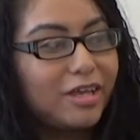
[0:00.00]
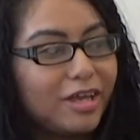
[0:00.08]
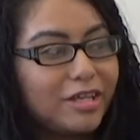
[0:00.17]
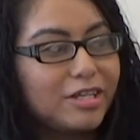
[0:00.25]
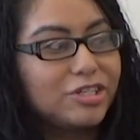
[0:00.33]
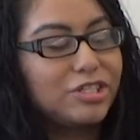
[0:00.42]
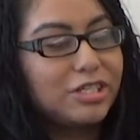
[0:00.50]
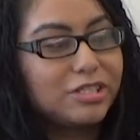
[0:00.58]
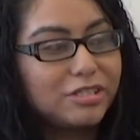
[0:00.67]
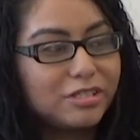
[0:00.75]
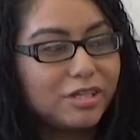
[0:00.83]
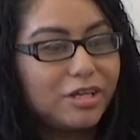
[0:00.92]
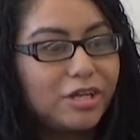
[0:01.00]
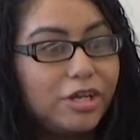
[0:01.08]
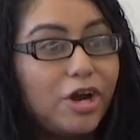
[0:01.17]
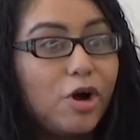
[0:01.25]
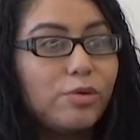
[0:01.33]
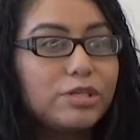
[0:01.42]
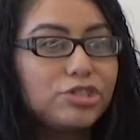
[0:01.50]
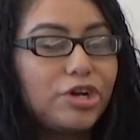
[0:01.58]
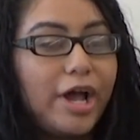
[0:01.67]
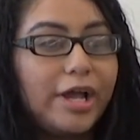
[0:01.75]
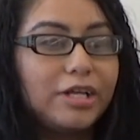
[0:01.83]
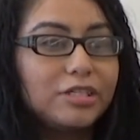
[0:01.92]
And it's just, you're always
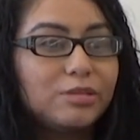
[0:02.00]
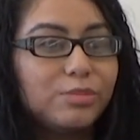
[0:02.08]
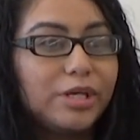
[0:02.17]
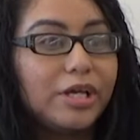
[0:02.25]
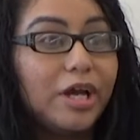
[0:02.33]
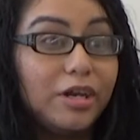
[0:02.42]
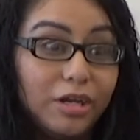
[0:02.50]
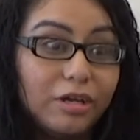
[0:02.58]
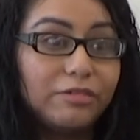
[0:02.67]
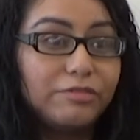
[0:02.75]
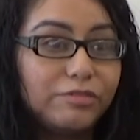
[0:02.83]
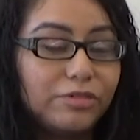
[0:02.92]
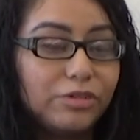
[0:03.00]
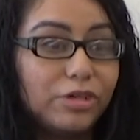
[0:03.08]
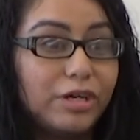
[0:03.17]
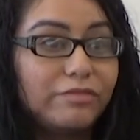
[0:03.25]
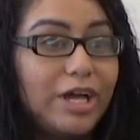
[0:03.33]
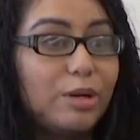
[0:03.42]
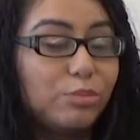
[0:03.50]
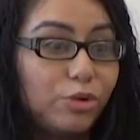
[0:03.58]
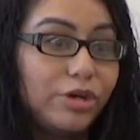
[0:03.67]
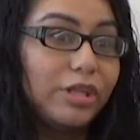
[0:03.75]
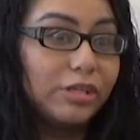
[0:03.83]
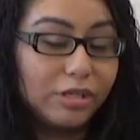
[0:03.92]
trying to be enough, or if not
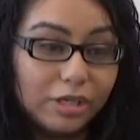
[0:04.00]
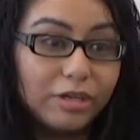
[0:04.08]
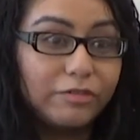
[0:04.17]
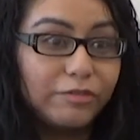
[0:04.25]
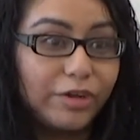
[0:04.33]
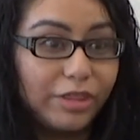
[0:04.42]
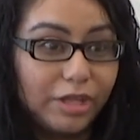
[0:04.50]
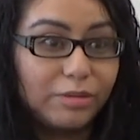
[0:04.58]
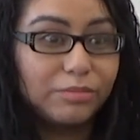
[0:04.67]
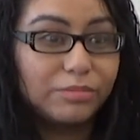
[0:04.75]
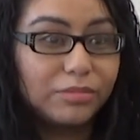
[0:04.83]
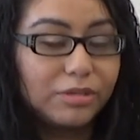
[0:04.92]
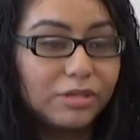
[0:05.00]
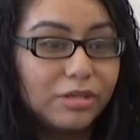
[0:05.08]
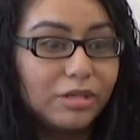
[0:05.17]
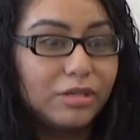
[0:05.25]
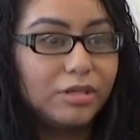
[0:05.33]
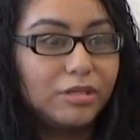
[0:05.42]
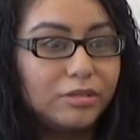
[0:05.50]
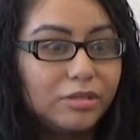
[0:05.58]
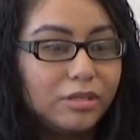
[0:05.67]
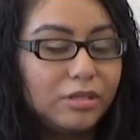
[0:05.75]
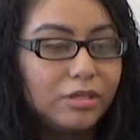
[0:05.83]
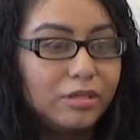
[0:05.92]
more than enough for them.
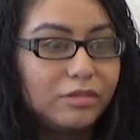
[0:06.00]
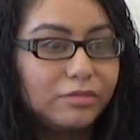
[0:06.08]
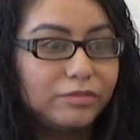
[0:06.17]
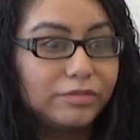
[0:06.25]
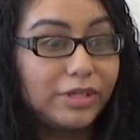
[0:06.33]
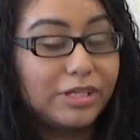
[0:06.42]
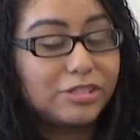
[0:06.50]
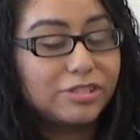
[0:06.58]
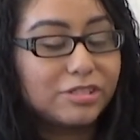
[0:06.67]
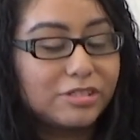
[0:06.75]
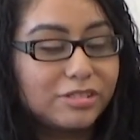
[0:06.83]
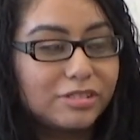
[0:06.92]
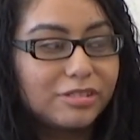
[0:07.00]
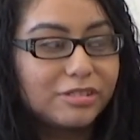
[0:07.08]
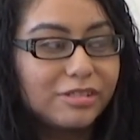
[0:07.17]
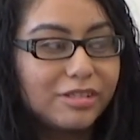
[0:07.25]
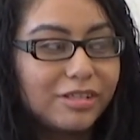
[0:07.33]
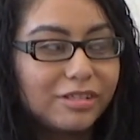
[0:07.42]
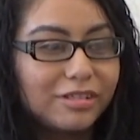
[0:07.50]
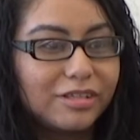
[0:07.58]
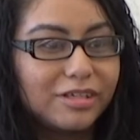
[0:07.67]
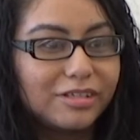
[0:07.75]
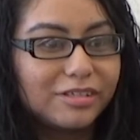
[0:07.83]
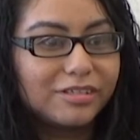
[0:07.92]
That's just
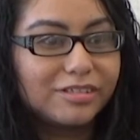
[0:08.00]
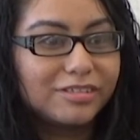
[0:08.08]
that.